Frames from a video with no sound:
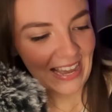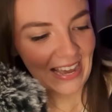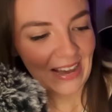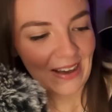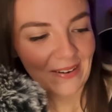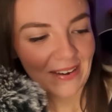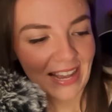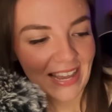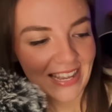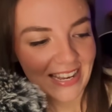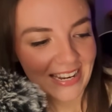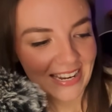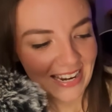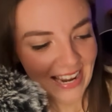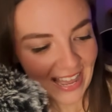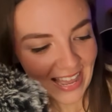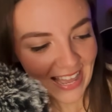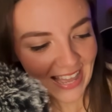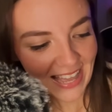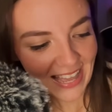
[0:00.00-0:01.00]
Okay,
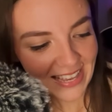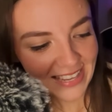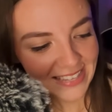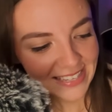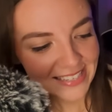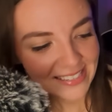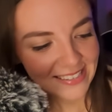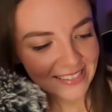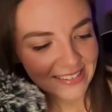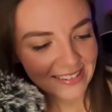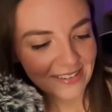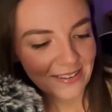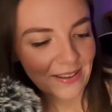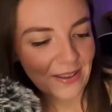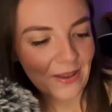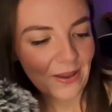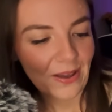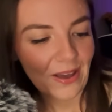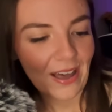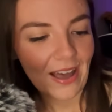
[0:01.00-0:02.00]
next
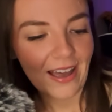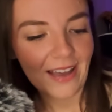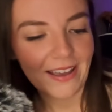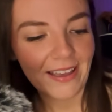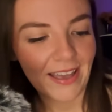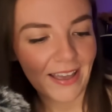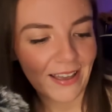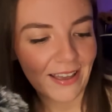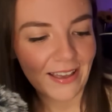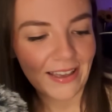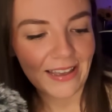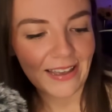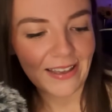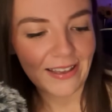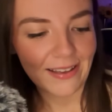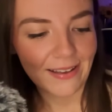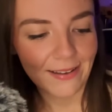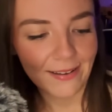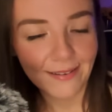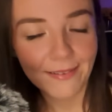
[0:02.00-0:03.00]
I
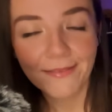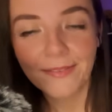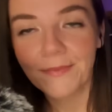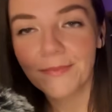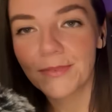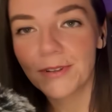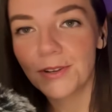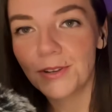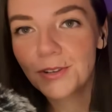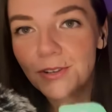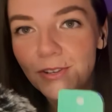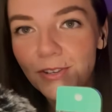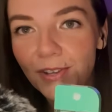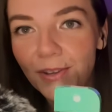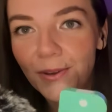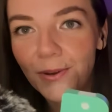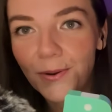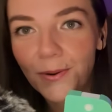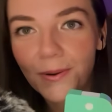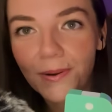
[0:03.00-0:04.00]
have 2
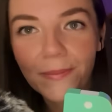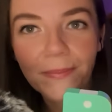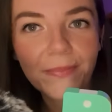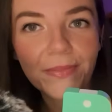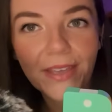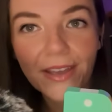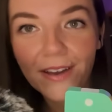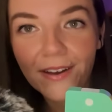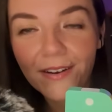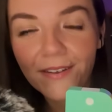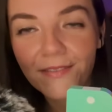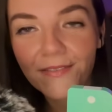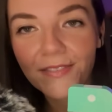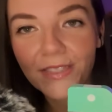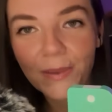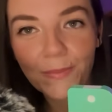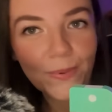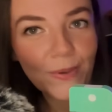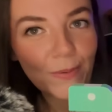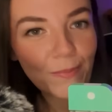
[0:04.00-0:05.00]
of
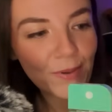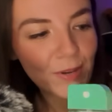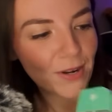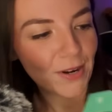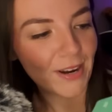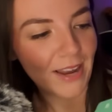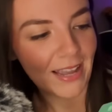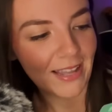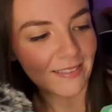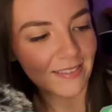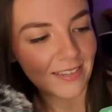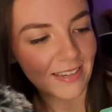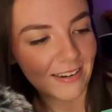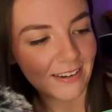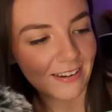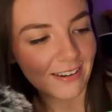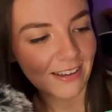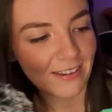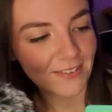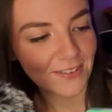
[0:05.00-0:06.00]
the Be Pure hand
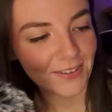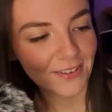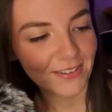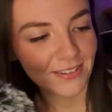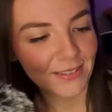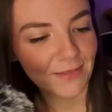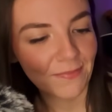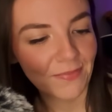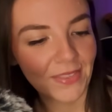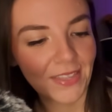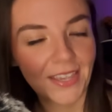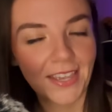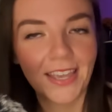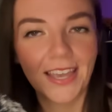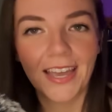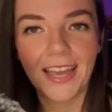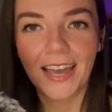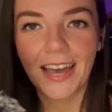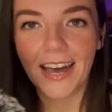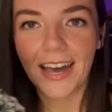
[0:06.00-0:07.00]
sanitizers.
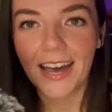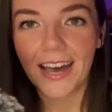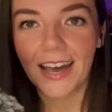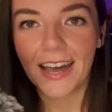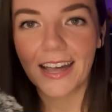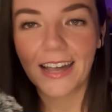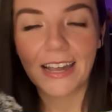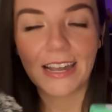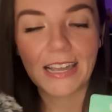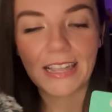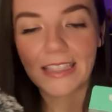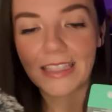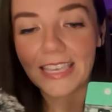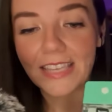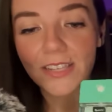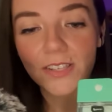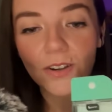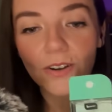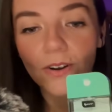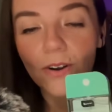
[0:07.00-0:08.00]

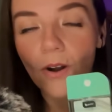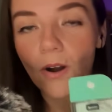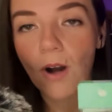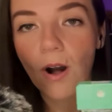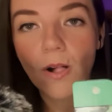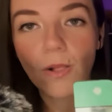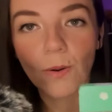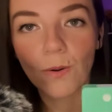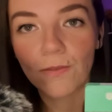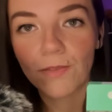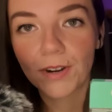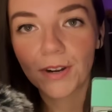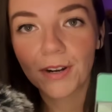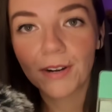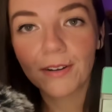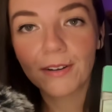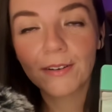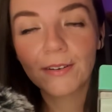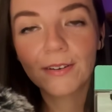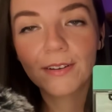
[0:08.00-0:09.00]
These are all over
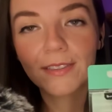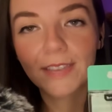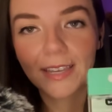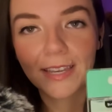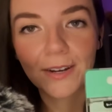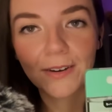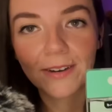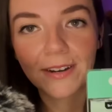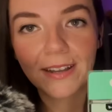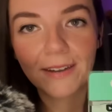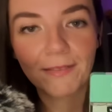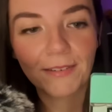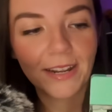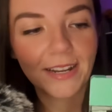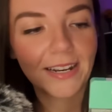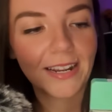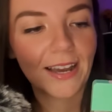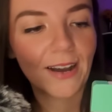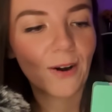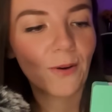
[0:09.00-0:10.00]
the internet
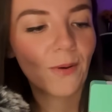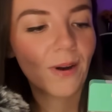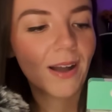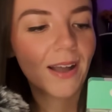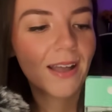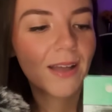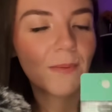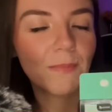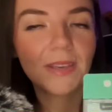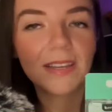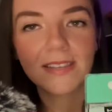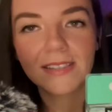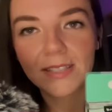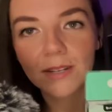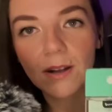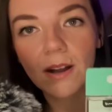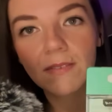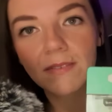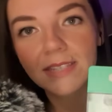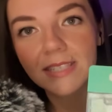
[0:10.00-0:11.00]
right now because
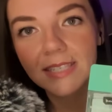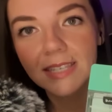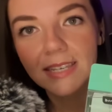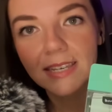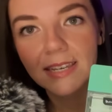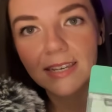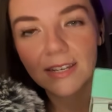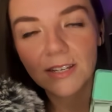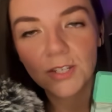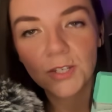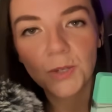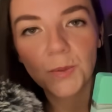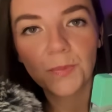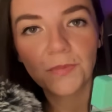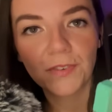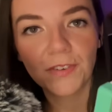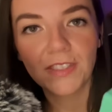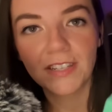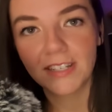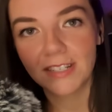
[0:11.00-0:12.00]
they're obviously a dupe
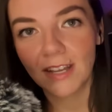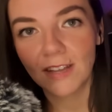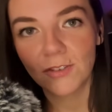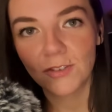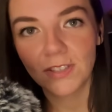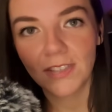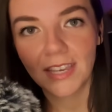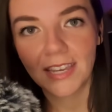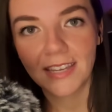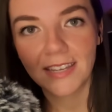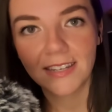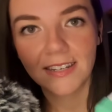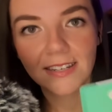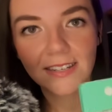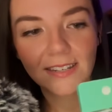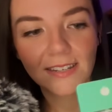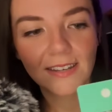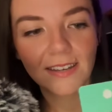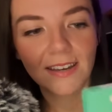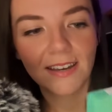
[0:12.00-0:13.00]
for the
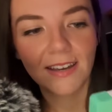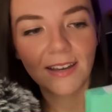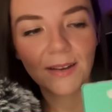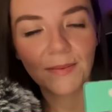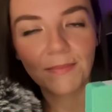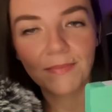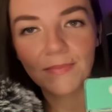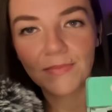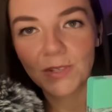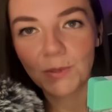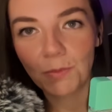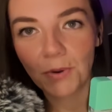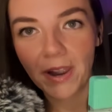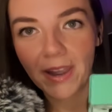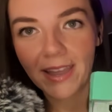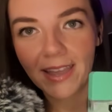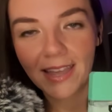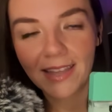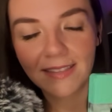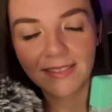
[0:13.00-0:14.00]
Touchland
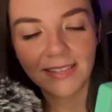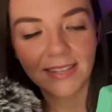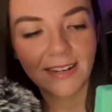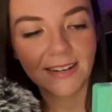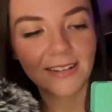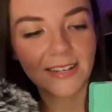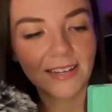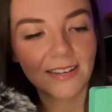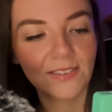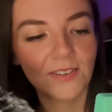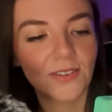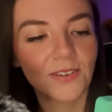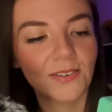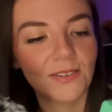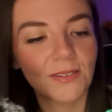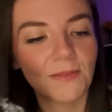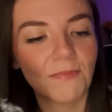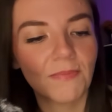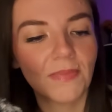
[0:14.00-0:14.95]
spray hand sanitizers.